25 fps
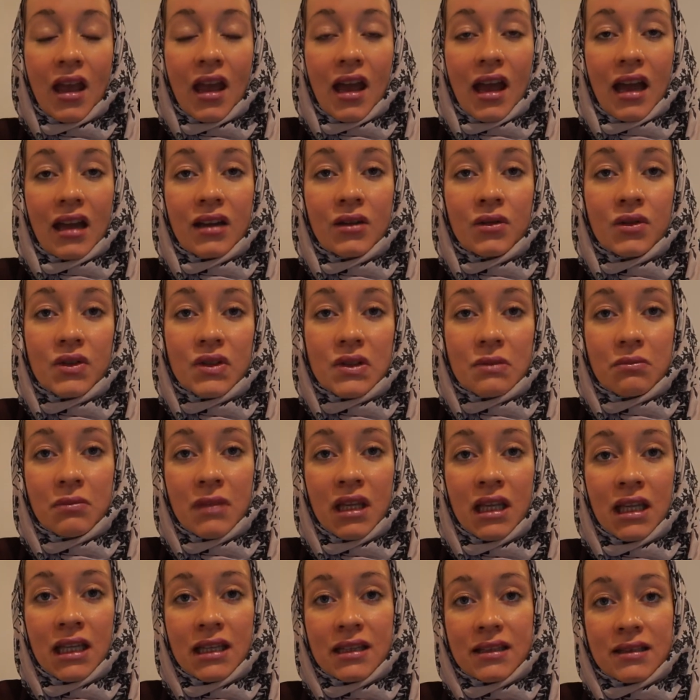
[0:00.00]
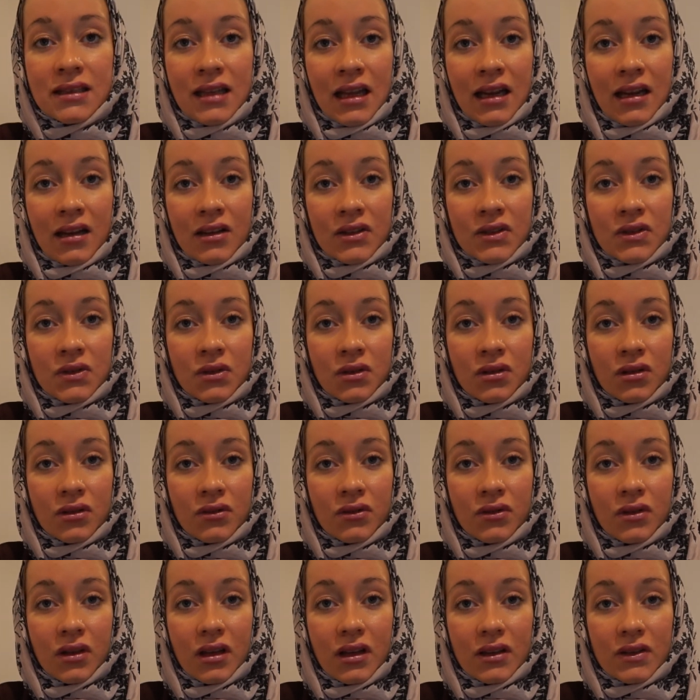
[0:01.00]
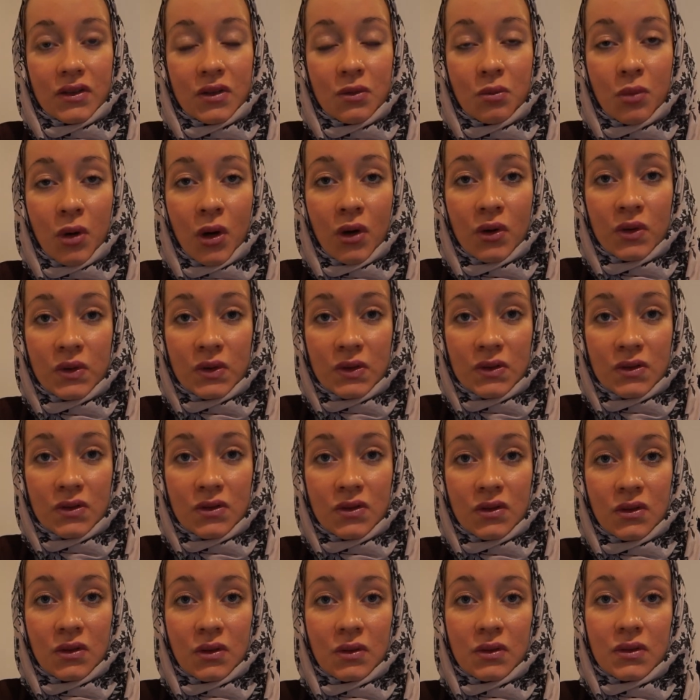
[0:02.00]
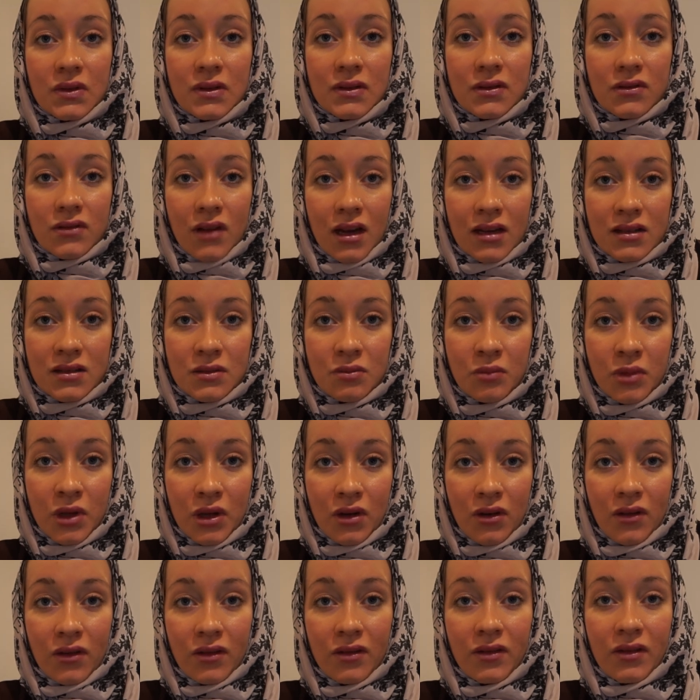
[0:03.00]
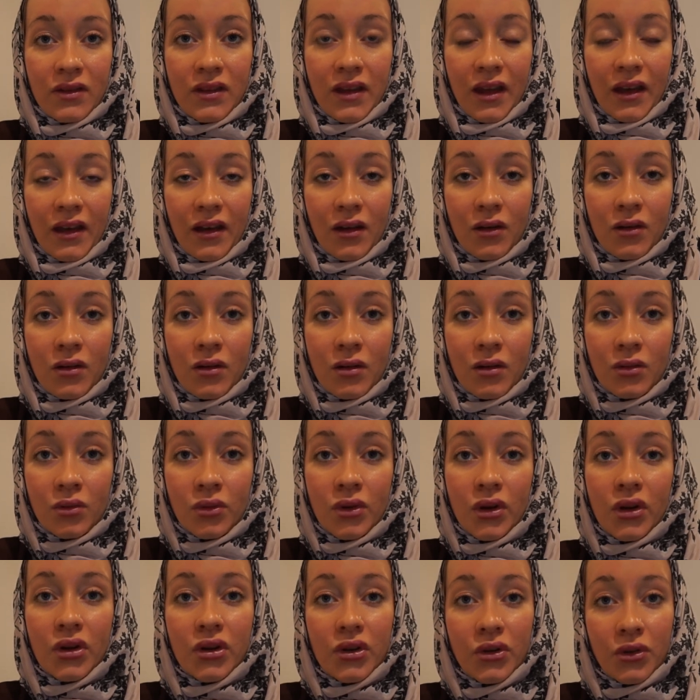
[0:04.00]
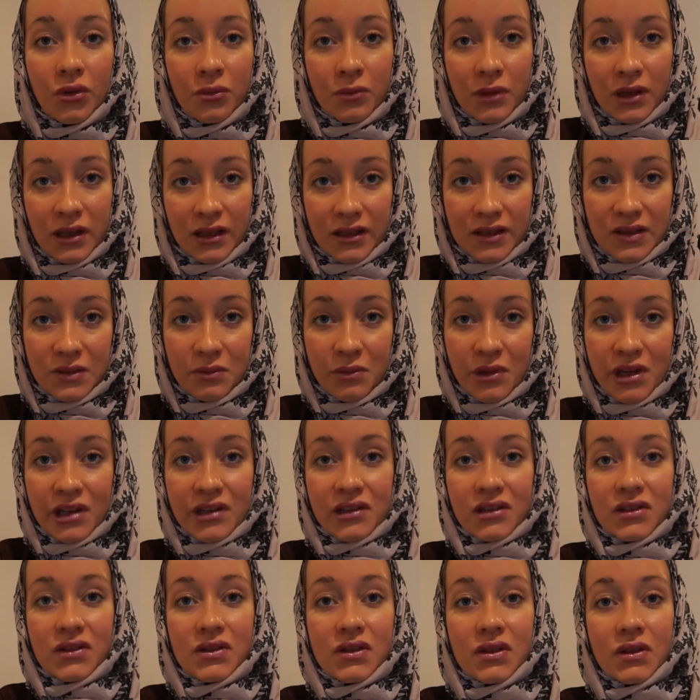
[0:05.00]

And also meanings that are sort of supposed to stretch beyond their own human experience,